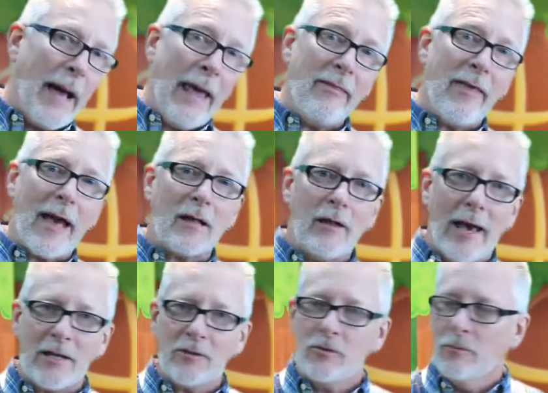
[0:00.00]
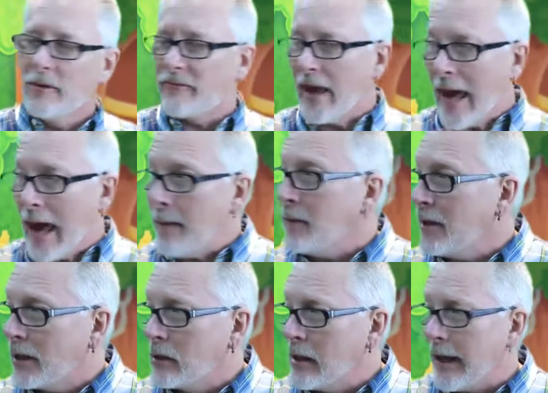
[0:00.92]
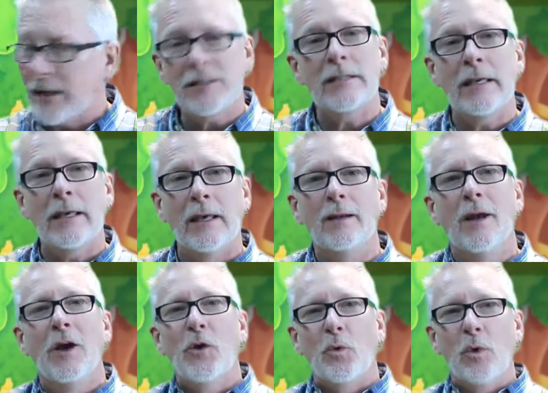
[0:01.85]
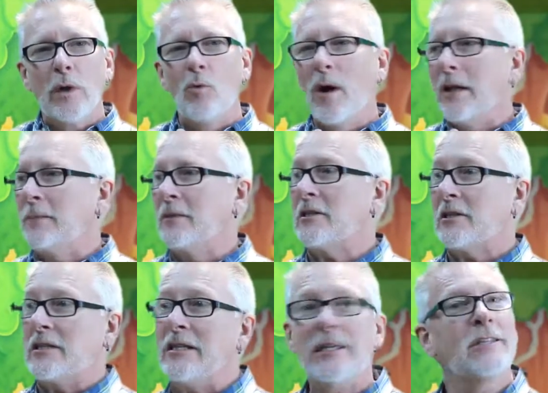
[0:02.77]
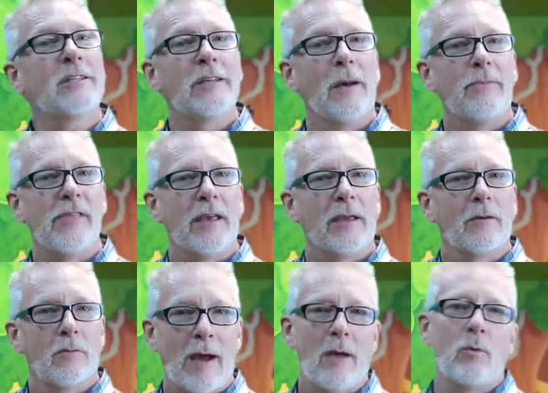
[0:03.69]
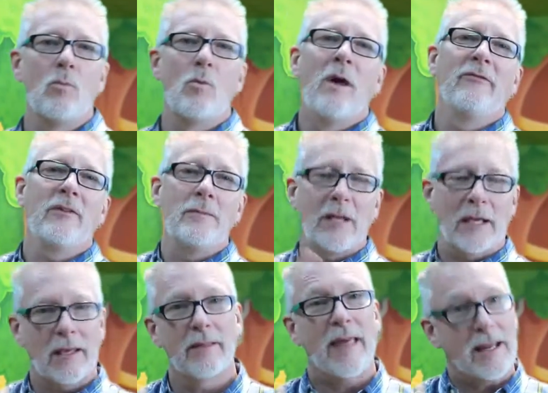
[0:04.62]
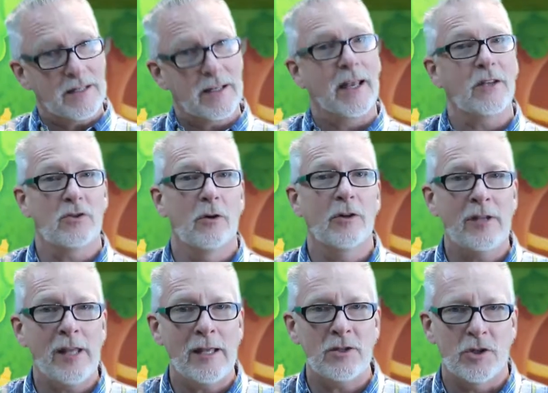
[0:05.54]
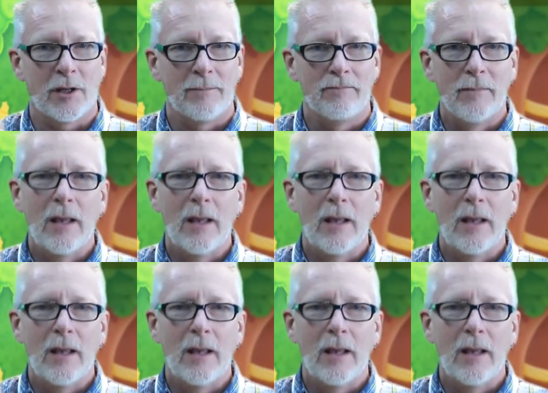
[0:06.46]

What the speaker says: by that classroom, if they happen to glance in, we want them to see something, right? We want them that to catch their attention.